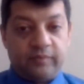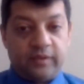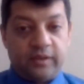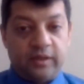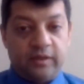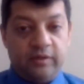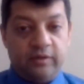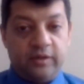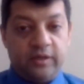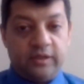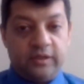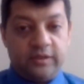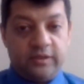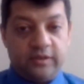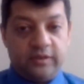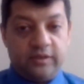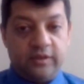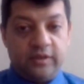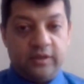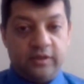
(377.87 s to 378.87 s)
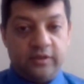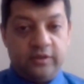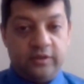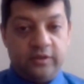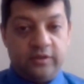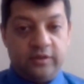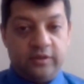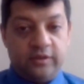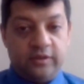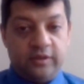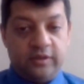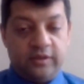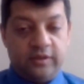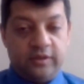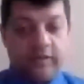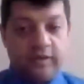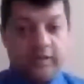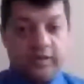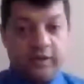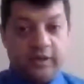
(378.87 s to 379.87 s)
looking to
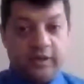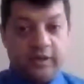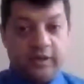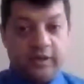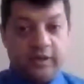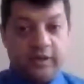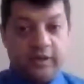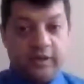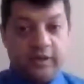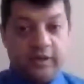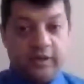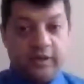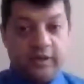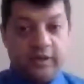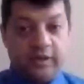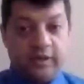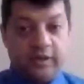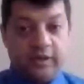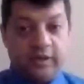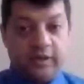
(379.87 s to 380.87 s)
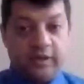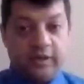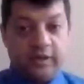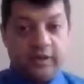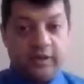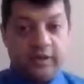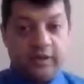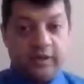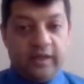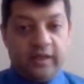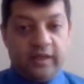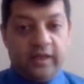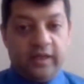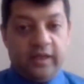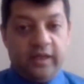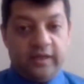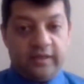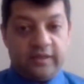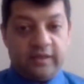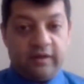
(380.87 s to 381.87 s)
get into a career of selling,
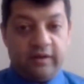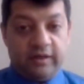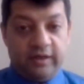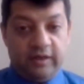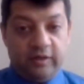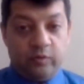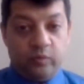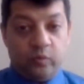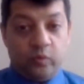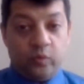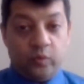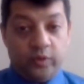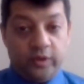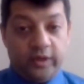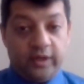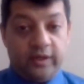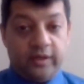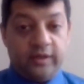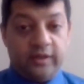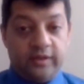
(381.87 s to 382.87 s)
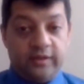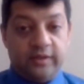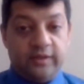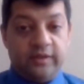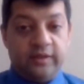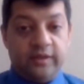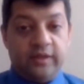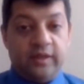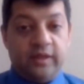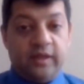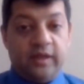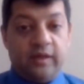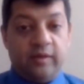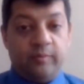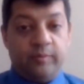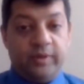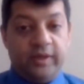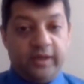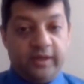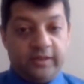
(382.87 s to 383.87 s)
it is highly rewarding,
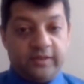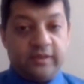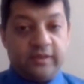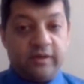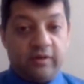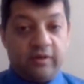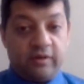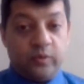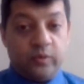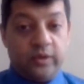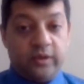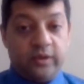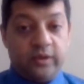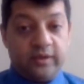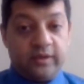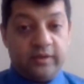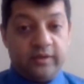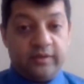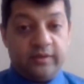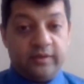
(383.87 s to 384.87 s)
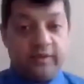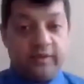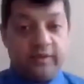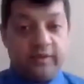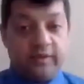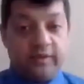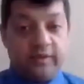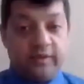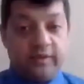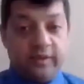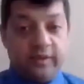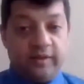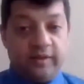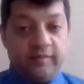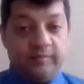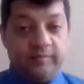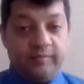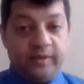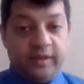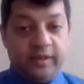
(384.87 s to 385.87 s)
but it is hard work.
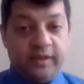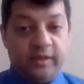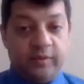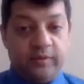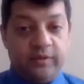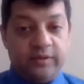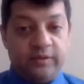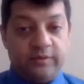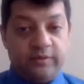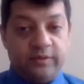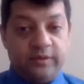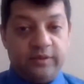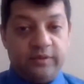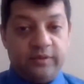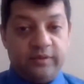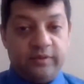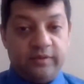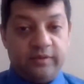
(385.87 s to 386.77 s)
Anyone who tells you